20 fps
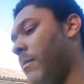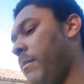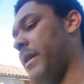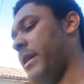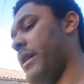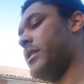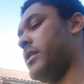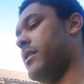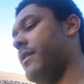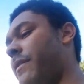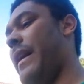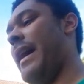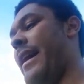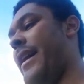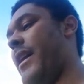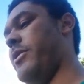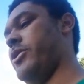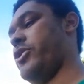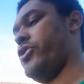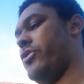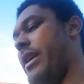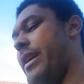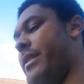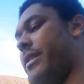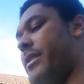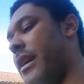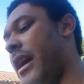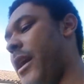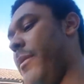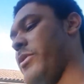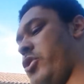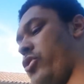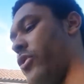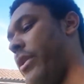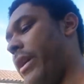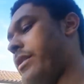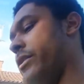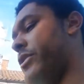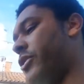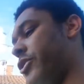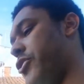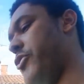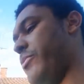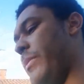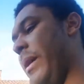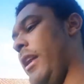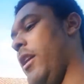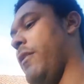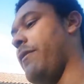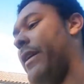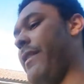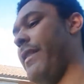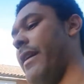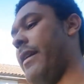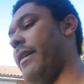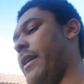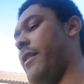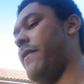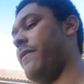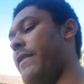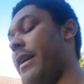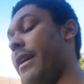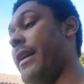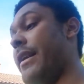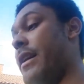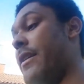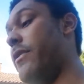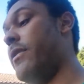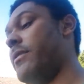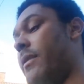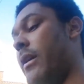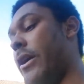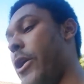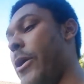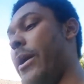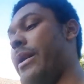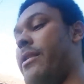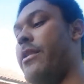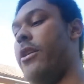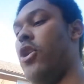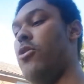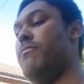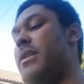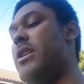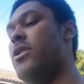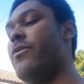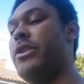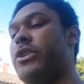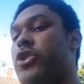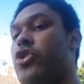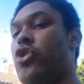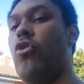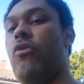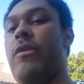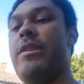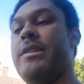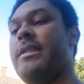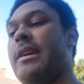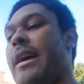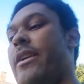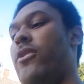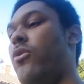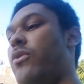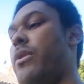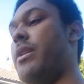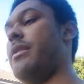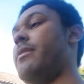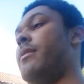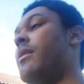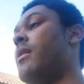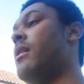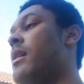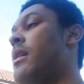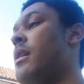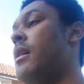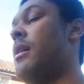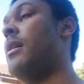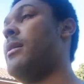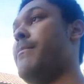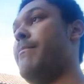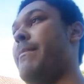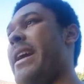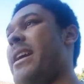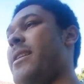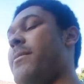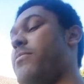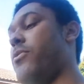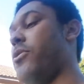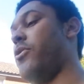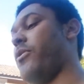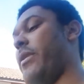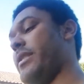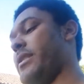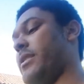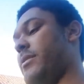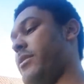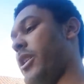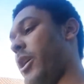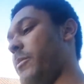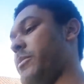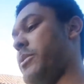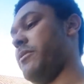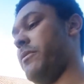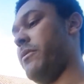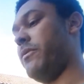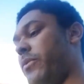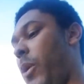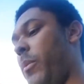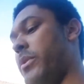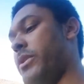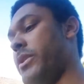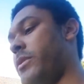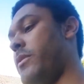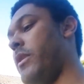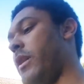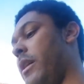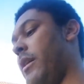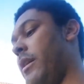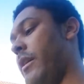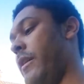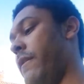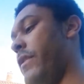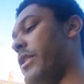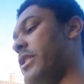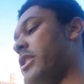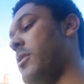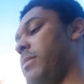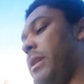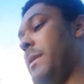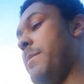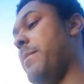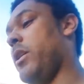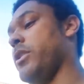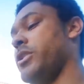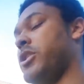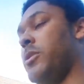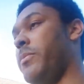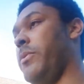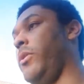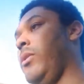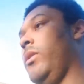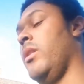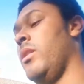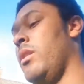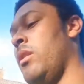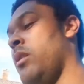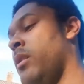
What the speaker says: Because of that, I was trying to elevate that kind of thing. And even though I didn't know meadery stories had already made progress in terms of what was visibly possible,